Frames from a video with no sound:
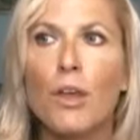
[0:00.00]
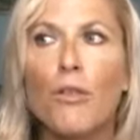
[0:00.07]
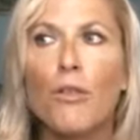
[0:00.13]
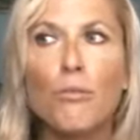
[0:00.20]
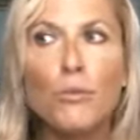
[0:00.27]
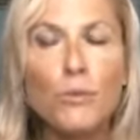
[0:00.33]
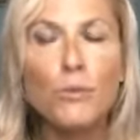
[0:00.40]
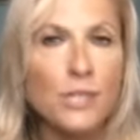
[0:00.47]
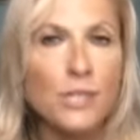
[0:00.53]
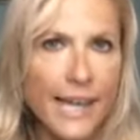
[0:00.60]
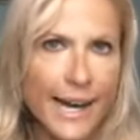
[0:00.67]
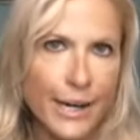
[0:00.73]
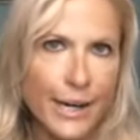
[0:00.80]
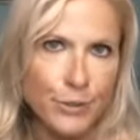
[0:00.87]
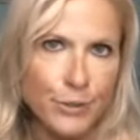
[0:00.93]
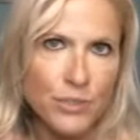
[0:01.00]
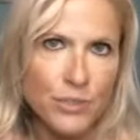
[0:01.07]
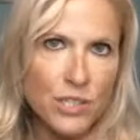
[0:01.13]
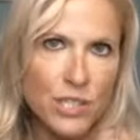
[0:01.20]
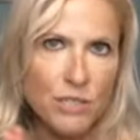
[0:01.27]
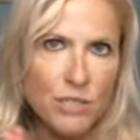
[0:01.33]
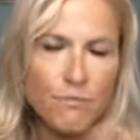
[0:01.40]
through
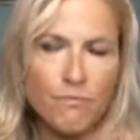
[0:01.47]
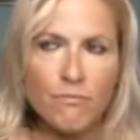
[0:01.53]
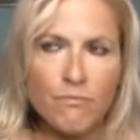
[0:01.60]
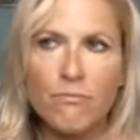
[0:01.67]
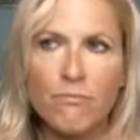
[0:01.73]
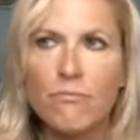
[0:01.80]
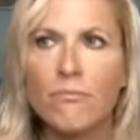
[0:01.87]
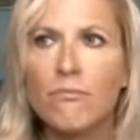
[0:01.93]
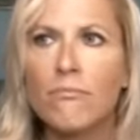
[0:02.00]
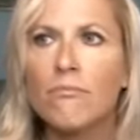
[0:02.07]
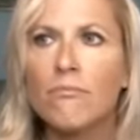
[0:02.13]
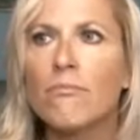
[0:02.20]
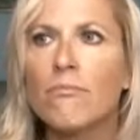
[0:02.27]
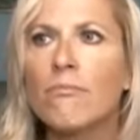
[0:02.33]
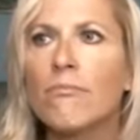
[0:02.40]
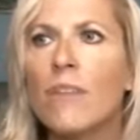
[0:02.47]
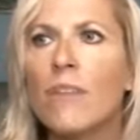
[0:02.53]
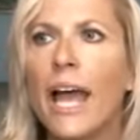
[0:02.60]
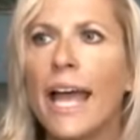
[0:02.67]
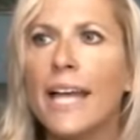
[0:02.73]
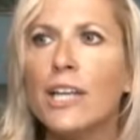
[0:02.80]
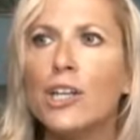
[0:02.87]
sound
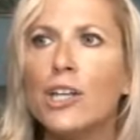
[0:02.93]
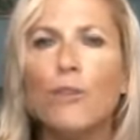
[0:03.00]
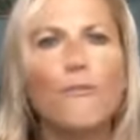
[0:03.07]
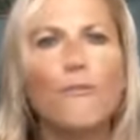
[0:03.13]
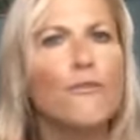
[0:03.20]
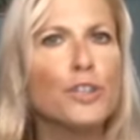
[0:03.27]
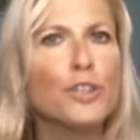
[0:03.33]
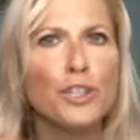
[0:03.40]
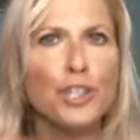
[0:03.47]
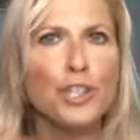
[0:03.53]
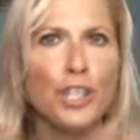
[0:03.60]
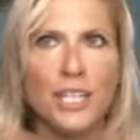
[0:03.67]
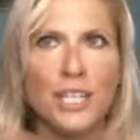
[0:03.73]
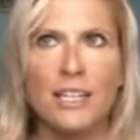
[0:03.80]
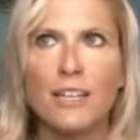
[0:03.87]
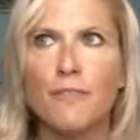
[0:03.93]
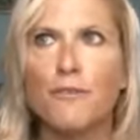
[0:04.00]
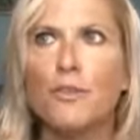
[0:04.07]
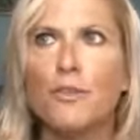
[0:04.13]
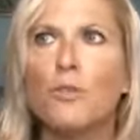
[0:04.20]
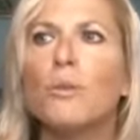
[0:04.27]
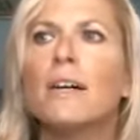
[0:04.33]
a new version, if
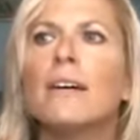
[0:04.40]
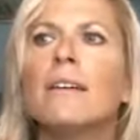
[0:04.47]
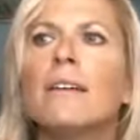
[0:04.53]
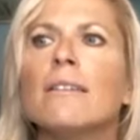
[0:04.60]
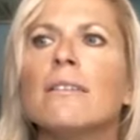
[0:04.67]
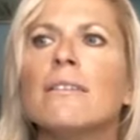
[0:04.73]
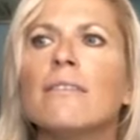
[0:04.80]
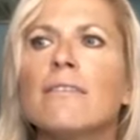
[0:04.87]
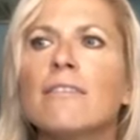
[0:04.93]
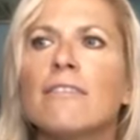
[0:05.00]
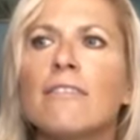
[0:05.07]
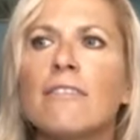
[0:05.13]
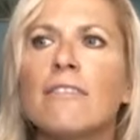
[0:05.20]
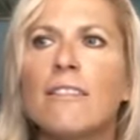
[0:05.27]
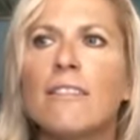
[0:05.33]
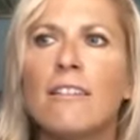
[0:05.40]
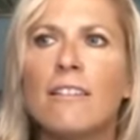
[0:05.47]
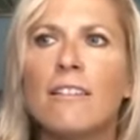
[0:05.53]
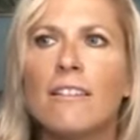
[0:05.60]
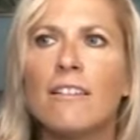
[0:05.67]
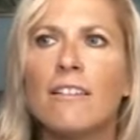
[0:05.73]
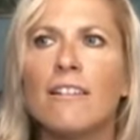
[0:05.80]
you will.
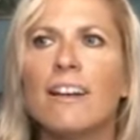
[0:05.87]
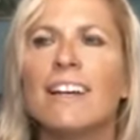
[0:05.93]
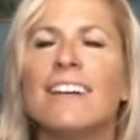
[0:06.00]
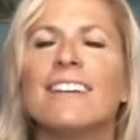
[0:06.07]
A